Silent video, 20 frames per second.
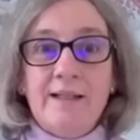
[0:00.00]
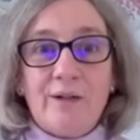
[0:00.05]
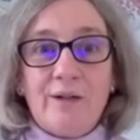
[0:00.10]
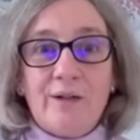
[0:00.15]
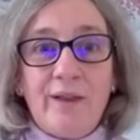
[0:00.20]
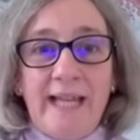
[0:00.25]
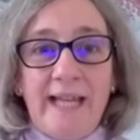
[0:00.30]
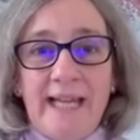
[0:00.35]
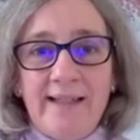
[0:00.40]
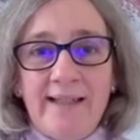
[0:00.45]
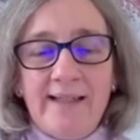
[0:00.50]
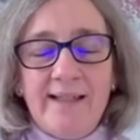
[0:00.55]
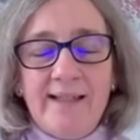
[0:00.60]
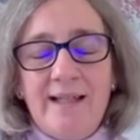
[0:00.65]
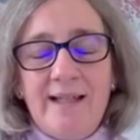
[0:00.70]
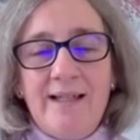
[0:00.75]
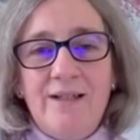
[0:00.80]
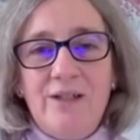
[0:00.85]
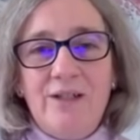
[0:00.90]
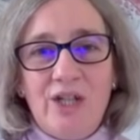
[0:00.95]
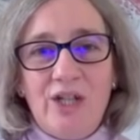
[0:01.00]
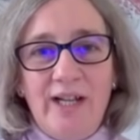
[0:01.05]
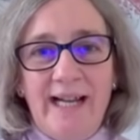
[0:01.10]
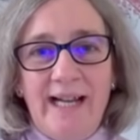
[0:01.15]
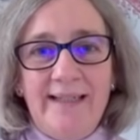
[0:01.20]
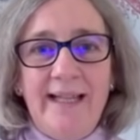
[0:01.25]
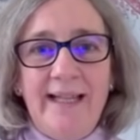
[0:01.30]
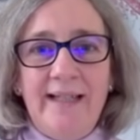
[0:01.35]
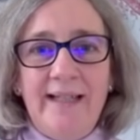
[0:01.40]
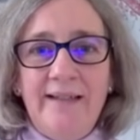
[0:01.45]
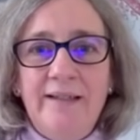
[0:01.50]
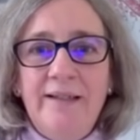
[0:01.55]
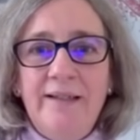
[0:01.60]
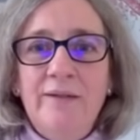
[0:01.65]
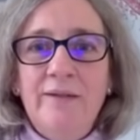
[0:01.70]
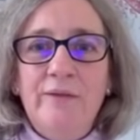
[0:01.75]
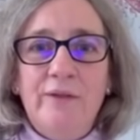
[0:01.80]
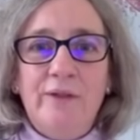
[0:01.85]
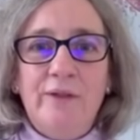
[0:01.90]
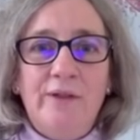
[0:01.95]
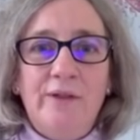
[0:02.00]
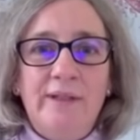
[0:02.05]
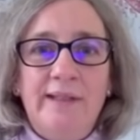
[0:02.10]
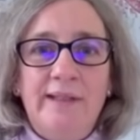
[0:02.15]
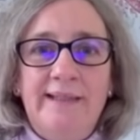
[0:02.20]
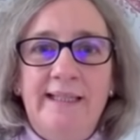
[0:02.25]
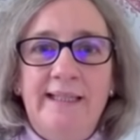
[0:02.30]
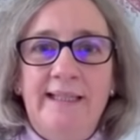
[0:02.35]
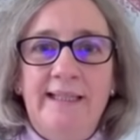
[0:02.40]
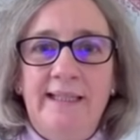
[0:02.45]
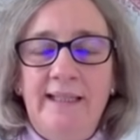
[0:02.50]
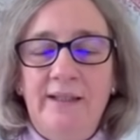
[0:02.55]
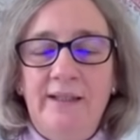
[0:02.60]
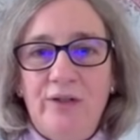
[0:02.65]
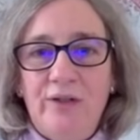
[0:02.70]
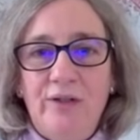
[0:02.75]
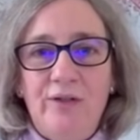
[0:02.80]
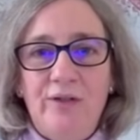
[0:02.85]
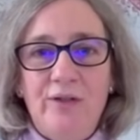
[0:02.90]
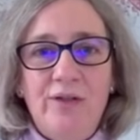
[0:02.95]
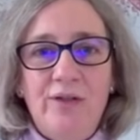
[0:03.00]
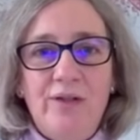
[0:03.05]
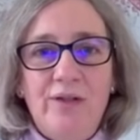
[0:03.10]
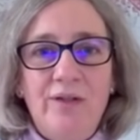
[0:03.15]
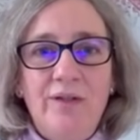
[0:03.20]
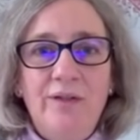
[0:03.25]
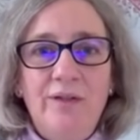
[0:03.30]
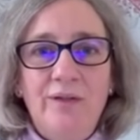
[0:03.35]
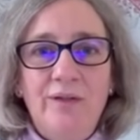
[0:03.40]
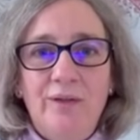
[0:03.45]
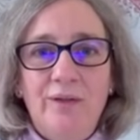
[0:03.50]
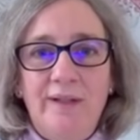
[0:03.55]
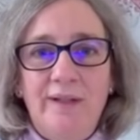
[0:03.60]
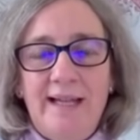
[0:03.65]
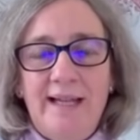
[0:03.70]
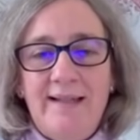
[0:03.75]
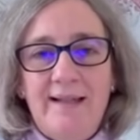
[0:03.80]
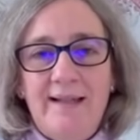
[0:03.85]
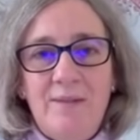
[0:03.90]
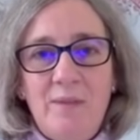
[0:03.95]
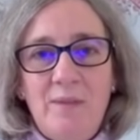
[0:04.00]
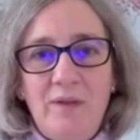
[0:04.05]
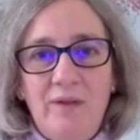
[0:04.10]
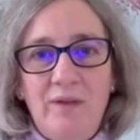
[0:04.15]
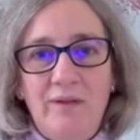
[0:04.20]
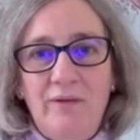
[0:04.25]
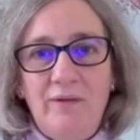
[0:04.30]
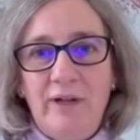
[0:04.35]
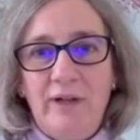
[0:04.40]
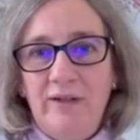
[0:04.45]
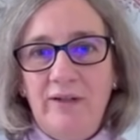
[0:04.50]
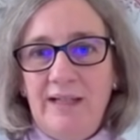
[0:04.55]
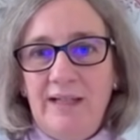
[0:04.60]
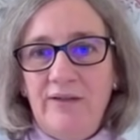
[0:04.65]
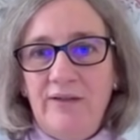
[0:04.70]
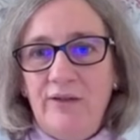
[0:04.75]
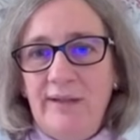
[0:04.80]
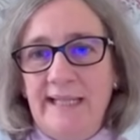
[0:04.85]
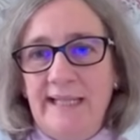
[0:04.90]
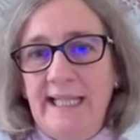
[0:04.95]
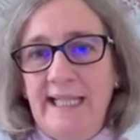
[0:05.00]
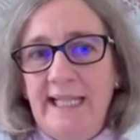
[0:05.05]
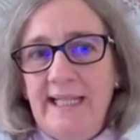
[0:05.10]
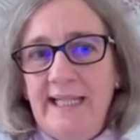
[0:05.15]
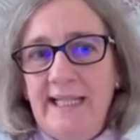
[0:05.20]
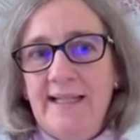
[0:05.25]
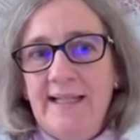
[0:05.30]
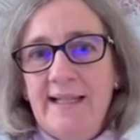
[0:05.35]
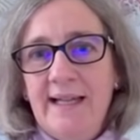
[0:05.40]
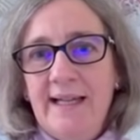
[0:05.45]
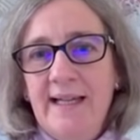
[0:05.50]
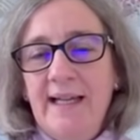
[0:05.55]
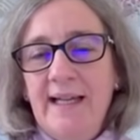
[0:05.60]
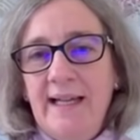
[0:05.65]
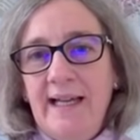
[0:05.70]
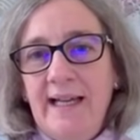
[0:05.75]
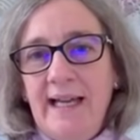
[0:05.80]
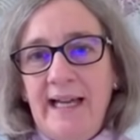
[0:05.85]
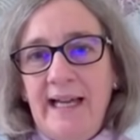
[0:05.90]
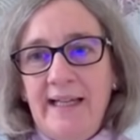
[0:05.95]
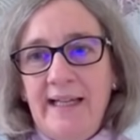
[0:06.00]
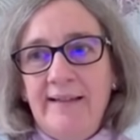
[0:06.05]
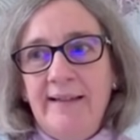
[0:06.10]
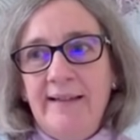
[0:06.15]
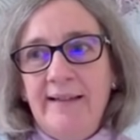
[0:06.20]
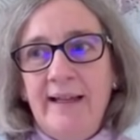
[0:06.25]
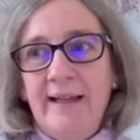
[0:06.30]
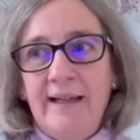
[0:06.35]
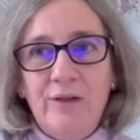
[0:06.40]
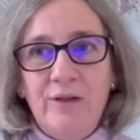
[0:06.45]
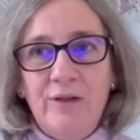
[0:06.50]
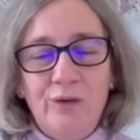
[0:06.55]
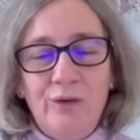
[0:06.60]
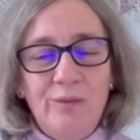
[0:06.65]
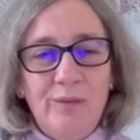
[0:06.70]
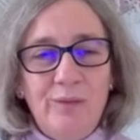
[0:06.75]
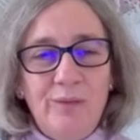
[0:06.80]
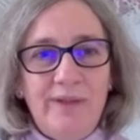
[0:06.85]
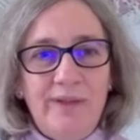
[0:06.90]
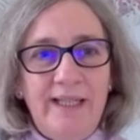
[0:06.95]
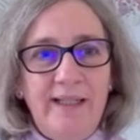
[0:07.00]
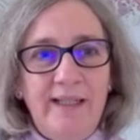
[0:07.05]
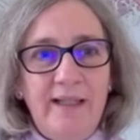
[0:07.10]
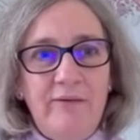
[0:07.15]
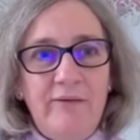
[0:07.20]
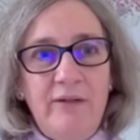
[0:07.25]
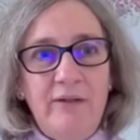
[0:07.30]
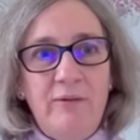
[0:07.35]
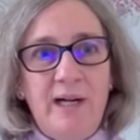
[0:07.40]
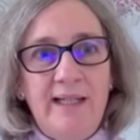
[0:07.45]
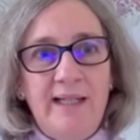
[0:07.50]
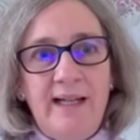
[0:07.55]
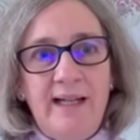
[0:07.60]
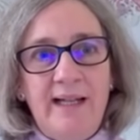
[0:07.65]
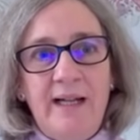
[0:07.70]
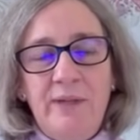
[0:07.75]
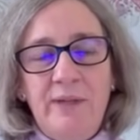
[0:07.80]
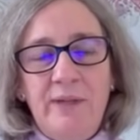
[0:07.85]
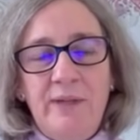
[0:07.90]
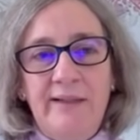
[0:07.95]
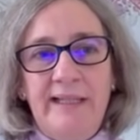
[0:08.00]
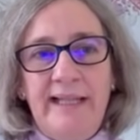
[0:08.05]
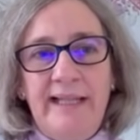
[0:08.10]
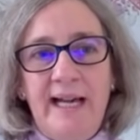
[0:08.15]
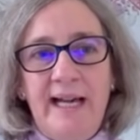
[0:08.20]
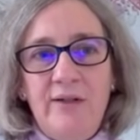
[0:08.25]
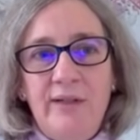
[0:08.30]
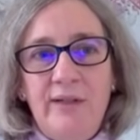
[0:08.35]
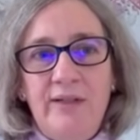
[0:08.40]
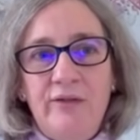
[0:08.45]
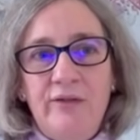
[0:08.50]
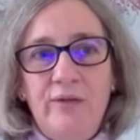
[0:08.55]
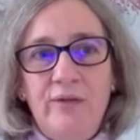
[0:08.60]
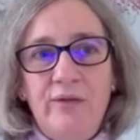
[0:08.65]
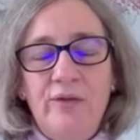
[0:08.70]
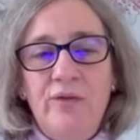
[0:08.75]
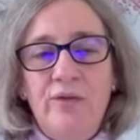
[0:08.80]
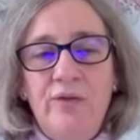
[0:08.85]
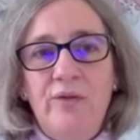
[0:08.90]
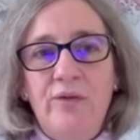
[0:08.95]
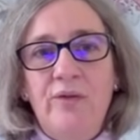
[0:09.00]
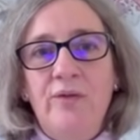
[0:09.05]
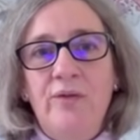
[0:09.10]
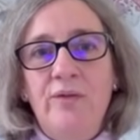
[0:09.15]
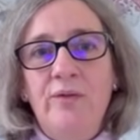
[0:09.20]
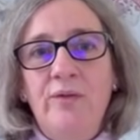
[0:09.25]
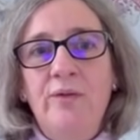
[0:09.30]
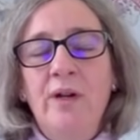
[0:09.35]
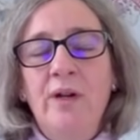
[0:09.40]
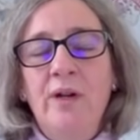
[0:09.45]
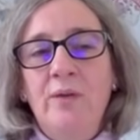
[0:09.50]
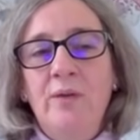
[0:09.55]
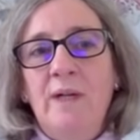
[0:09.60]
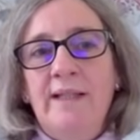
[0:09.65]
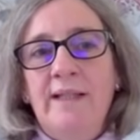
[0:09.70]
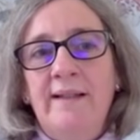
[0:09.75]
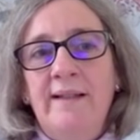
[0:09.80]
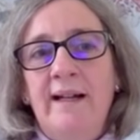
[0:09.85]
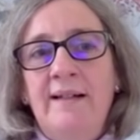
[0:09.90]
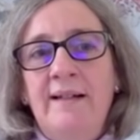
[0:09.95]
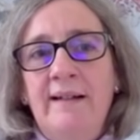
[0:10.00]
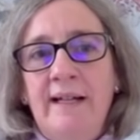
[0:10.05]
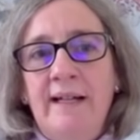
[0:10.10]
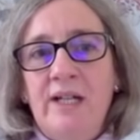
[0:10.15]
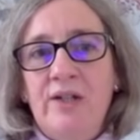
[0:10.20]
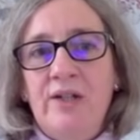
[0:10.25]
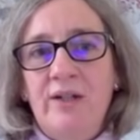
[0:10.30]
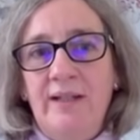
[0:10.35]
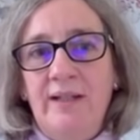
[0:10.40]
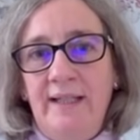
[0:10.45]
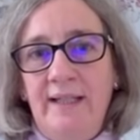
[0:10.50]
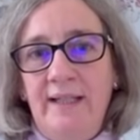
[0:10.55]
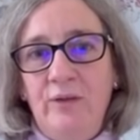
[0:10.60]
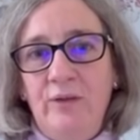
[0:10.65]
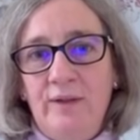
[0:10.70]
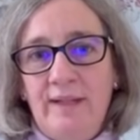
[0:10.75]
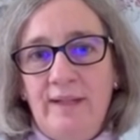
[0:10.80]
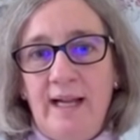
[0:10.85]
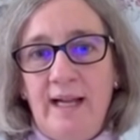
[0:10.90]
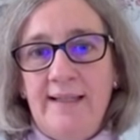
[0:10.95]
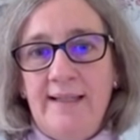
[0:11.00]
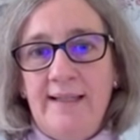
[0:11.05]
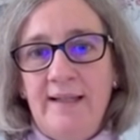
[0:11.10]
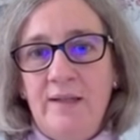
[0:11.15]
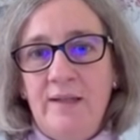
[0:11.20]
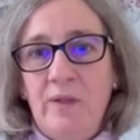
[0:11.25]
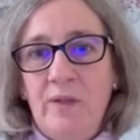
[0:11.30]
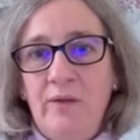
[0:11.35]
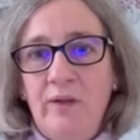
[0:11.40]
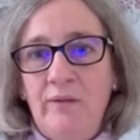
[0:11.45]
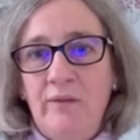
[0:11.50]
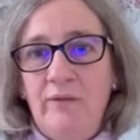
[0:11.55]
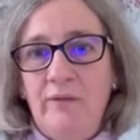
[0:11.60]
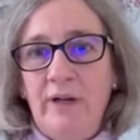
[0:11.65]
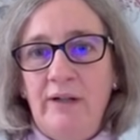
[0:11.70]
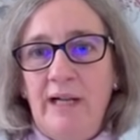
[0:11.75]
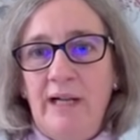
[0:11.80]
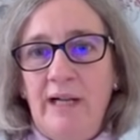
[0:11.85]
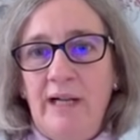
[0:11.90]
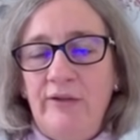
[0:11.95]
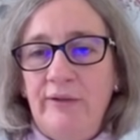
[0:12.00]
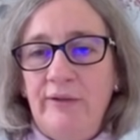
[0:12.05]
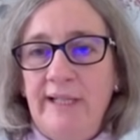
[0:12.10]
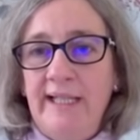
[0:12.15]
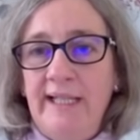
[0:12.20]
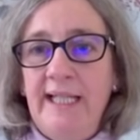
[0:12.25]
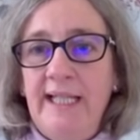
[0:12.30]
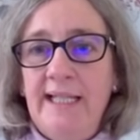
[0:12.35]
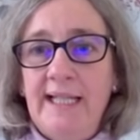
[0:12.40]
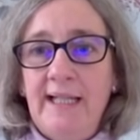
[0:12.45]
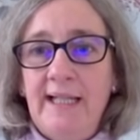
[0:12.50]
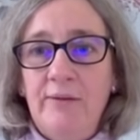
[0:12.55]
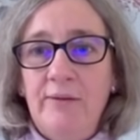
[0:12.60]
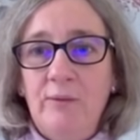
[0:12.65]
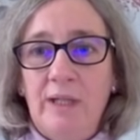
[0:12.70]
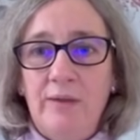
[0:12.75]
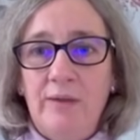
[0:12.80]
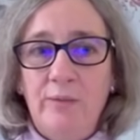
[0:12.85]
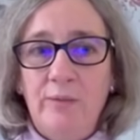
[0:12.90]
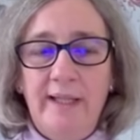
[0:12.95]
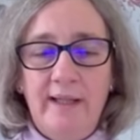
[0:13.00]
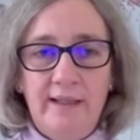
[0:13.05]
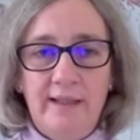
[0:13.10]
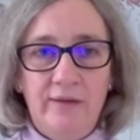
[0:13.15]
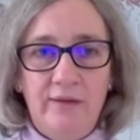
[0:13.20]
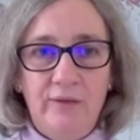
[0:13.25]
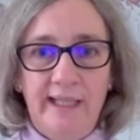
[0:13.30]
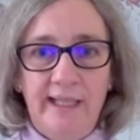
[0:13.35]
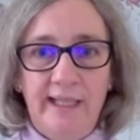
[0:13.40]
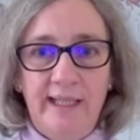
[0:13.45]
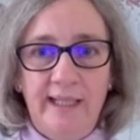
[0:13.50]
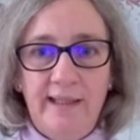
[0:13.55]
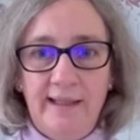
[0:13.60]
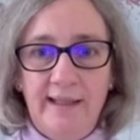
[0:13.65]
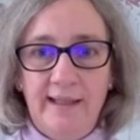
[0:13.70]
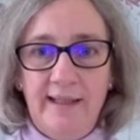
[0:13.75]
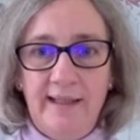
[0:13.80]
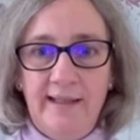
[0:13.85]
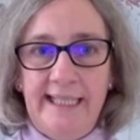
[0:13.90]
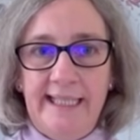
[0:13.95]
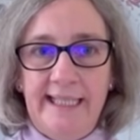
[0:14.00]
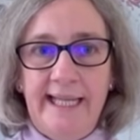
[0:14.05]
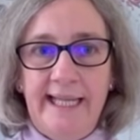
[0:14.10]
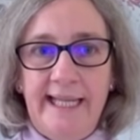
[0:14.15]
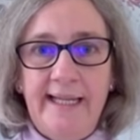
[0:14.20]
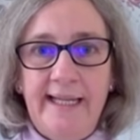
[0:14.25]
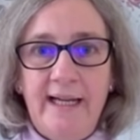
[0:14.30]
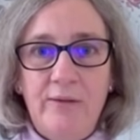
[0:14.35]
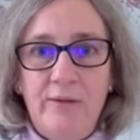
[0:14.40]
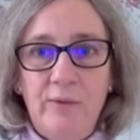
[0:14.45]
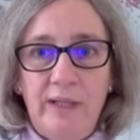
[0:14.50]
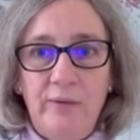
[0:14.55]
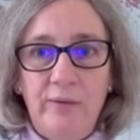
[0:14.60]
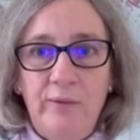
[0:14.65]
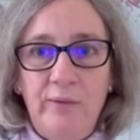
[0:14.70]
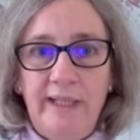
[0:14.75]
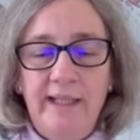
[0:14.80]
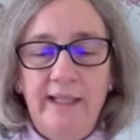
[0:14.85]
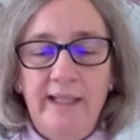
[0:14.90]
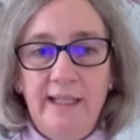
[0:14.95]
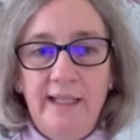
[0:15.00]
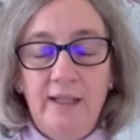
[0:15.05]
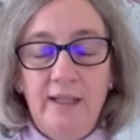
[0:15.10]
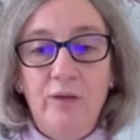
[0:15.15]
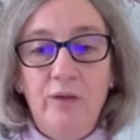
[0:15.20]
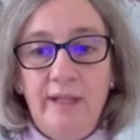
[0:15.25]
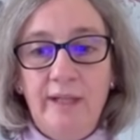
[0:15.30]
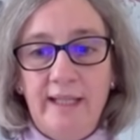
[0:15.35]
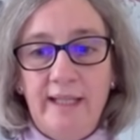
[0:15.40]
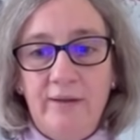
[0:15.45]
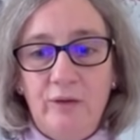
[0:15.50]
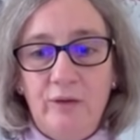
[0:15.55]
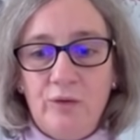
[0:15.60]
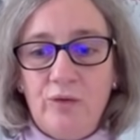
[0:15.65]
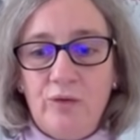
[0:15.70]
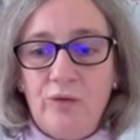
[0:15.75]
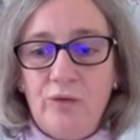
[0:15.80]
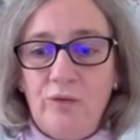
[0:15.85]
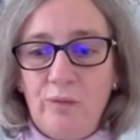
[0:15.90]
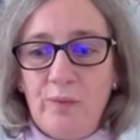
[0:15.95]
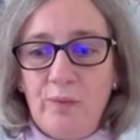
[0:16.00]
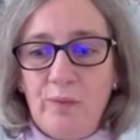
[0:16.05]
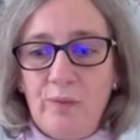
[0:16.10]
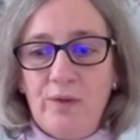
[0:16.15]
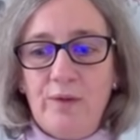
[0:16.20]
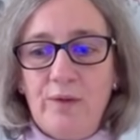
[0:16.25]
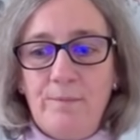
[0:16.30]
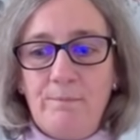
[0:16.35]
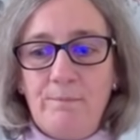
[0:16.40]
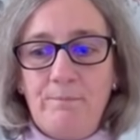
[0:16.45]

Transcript: So thanks, Jonathan, for the introduction to the assessment of regulatory needs. And good morning, everyone. I will now introduce to you what are actually those assessment of regulatory needs and what we are doing in ECHA when we look at those groups.